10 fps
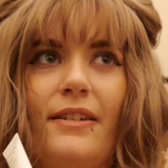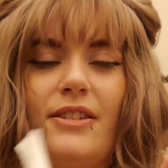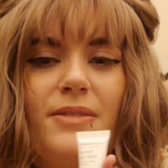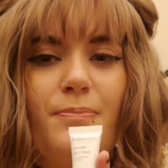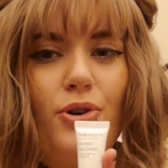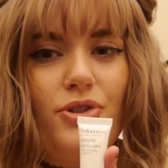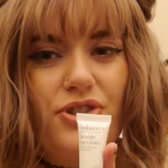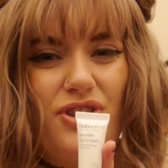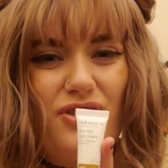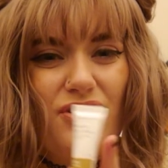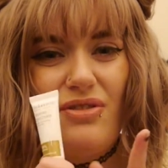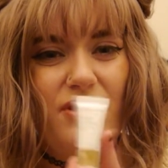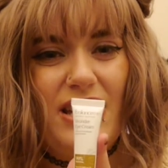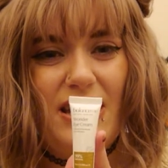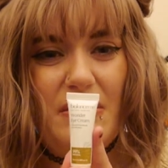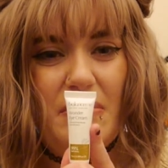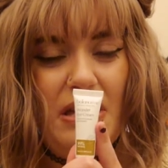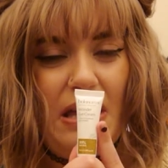spot cream.